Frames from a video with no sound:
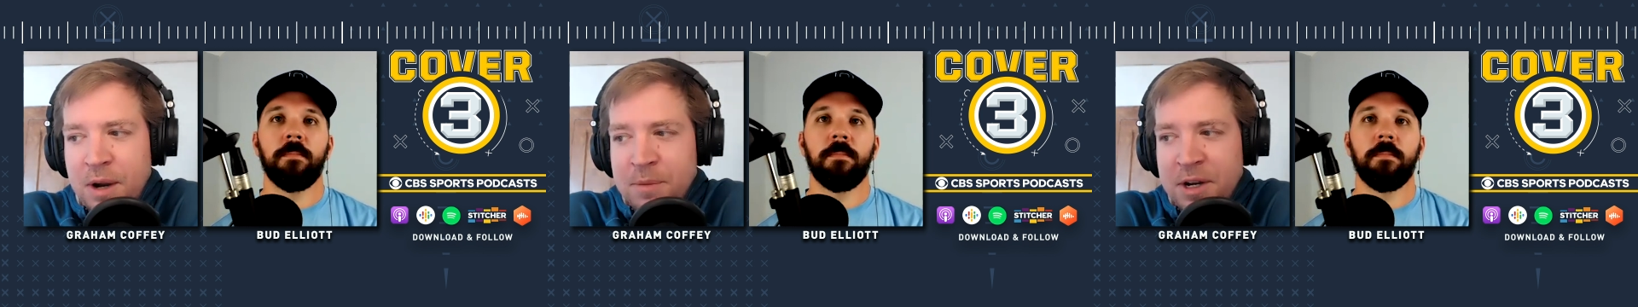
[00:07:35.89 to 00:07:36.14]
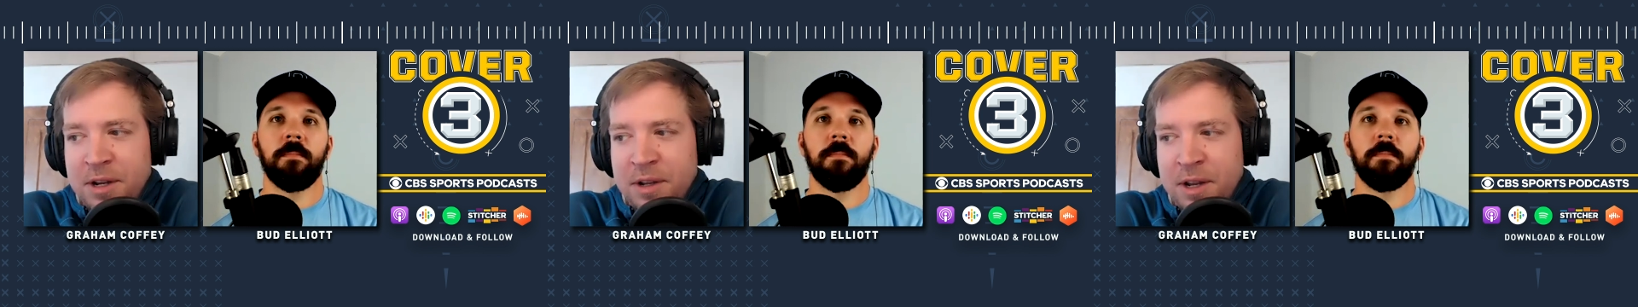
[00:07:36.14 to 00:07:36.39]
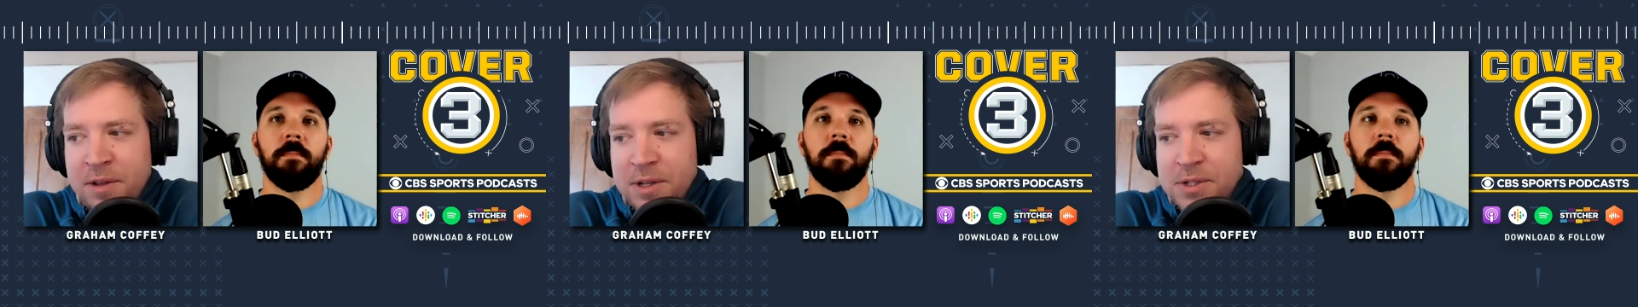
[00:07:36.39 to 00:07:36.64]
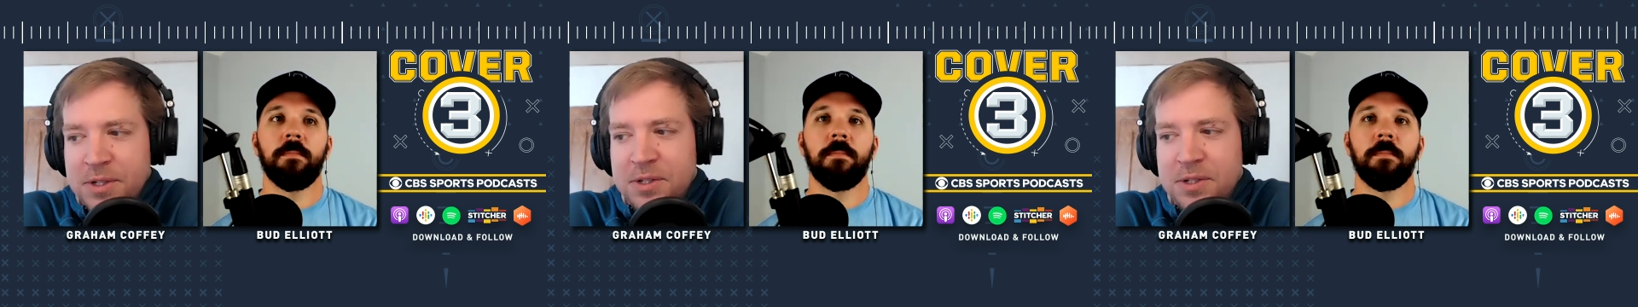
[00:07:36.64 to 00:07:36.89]
Speaker 1: I mean, and, and
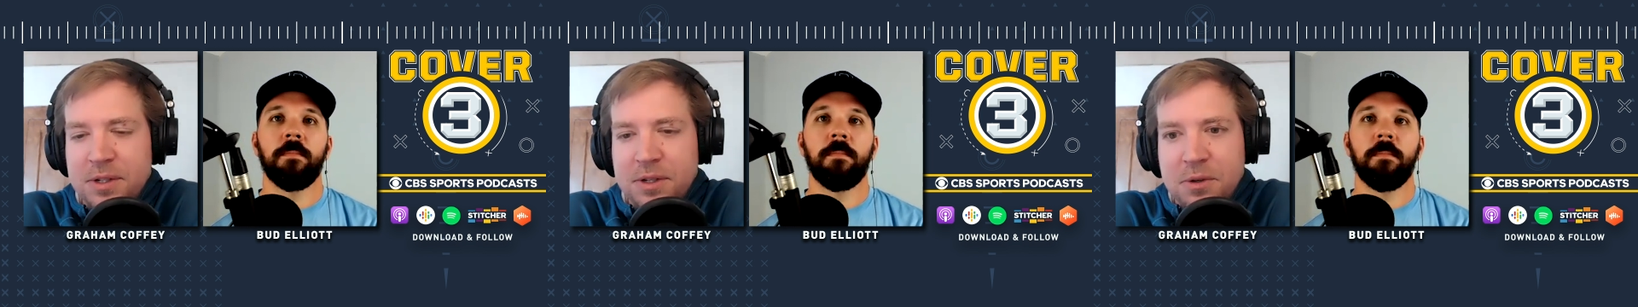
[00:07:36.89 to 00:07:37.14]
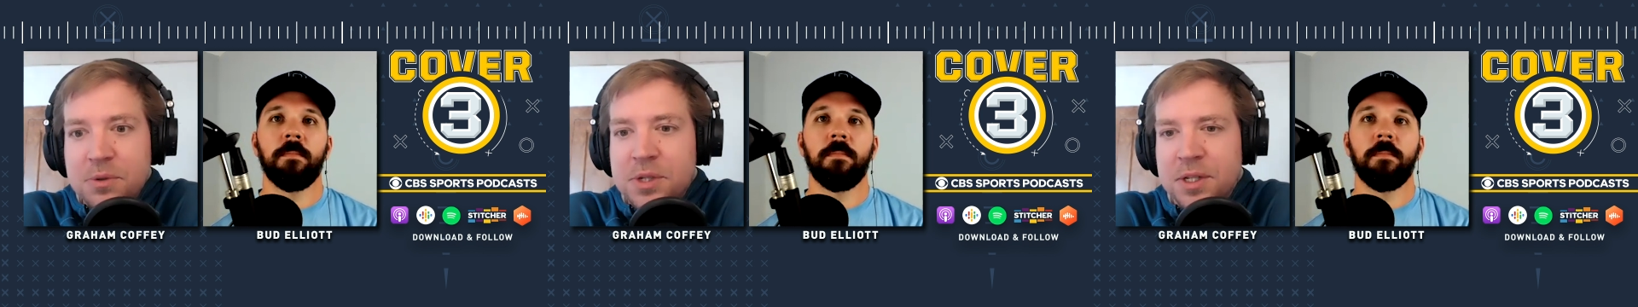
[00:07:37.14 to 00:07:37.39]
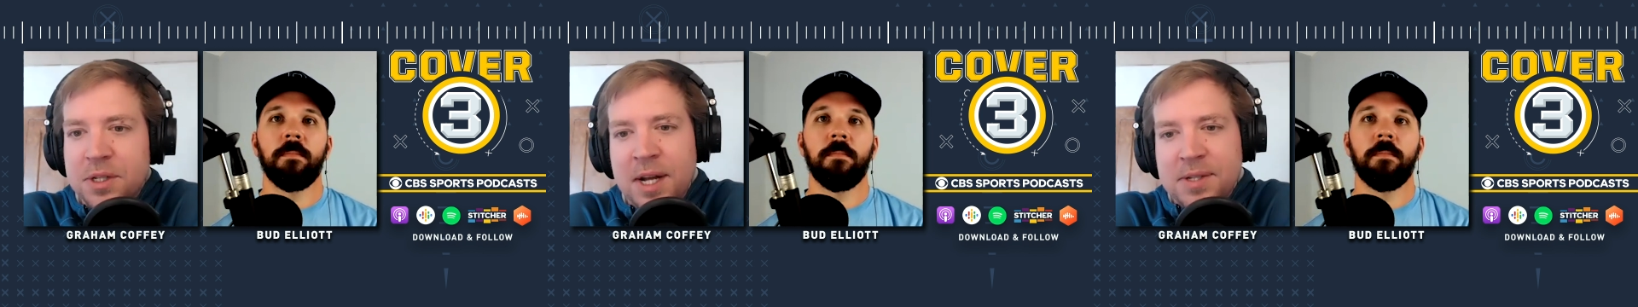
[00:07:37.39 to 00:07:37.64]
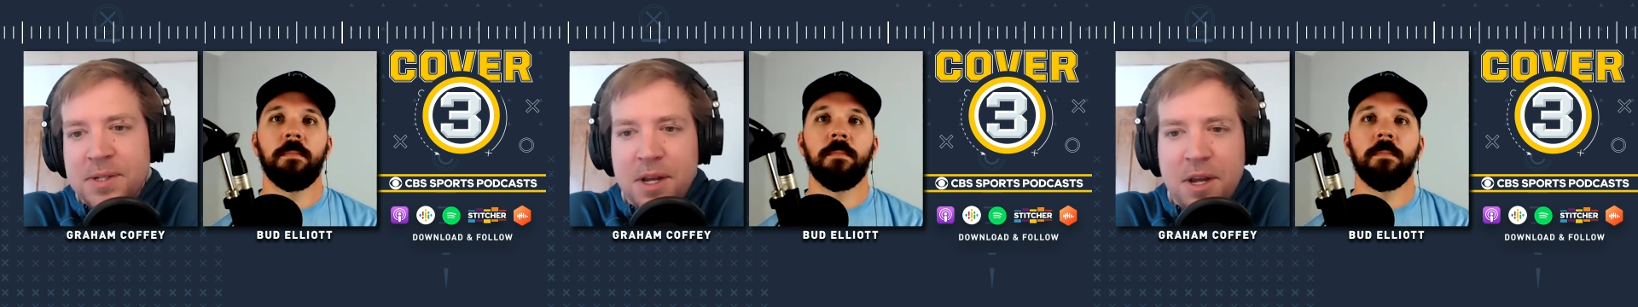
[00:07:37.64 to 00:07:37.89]
this is using
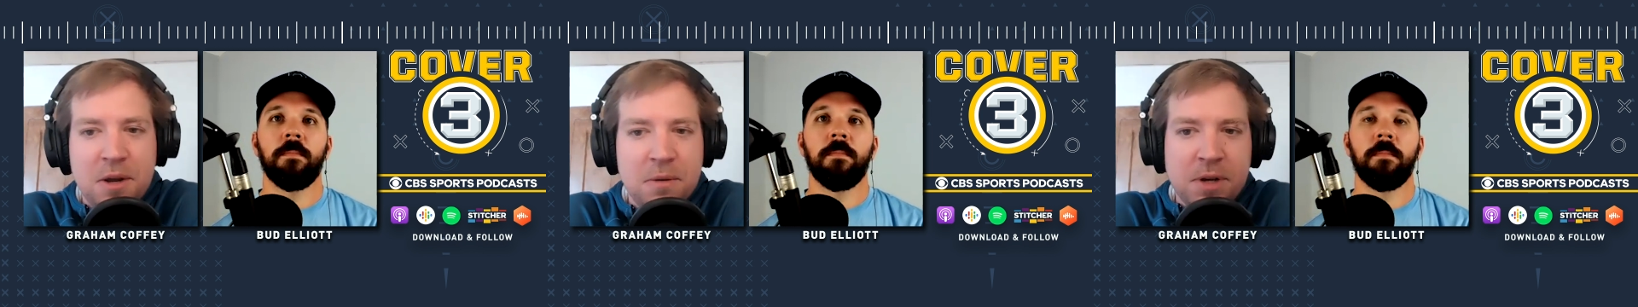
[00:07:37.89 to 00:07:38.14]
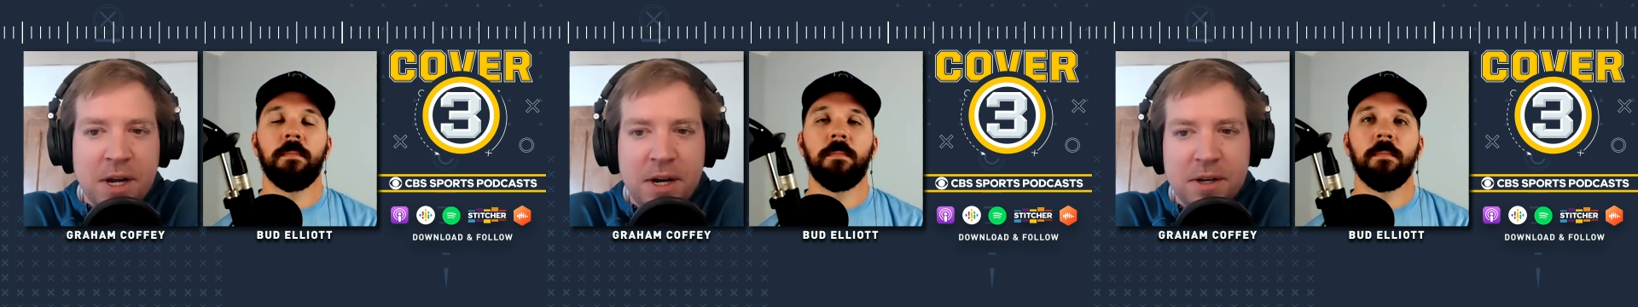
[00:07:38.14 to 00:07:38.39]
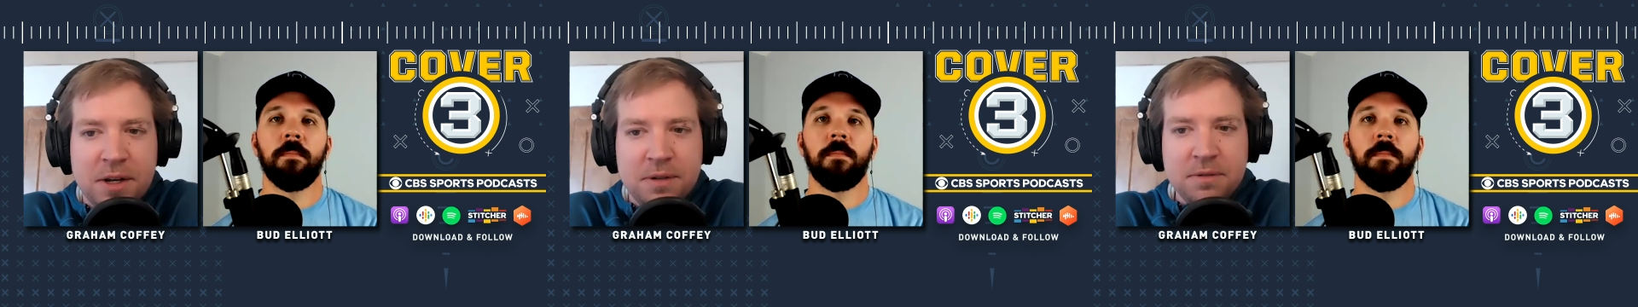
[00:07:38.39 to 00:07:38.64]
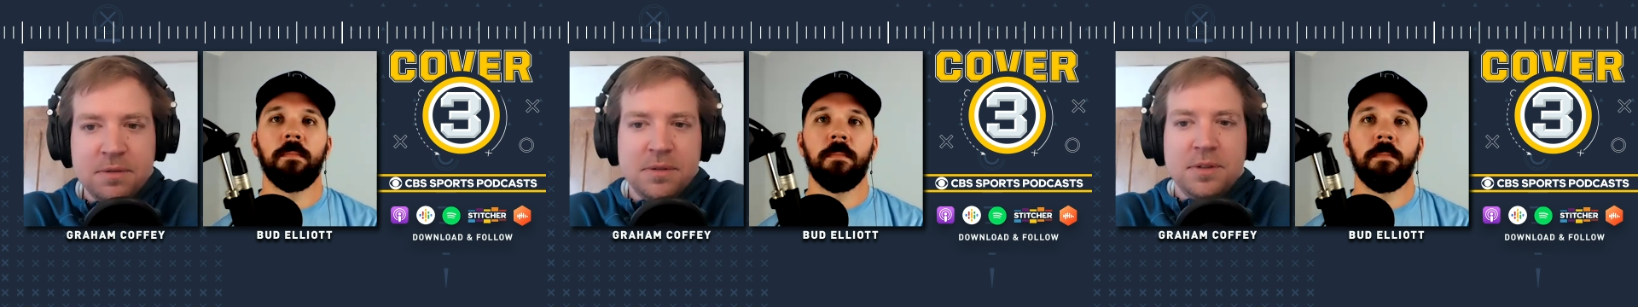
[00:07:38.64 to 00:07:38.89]
that same kind
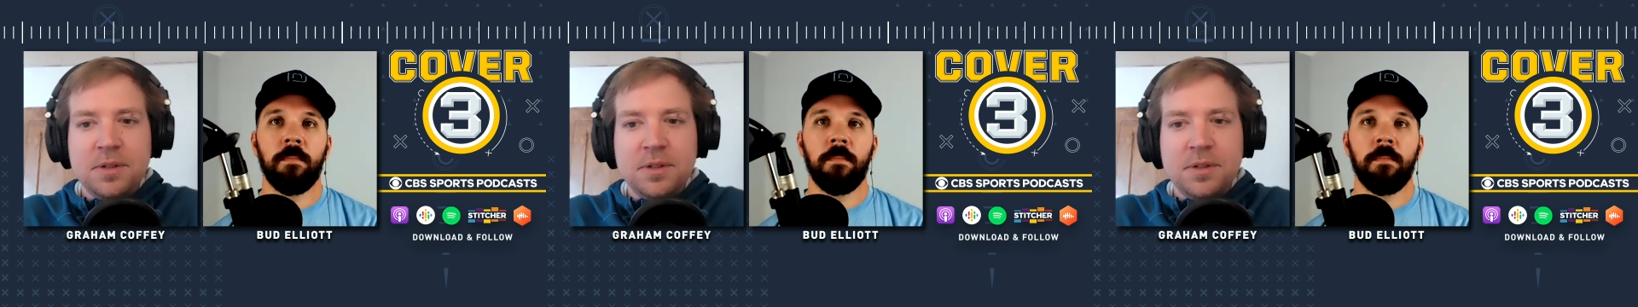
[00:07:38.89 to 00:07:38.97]
of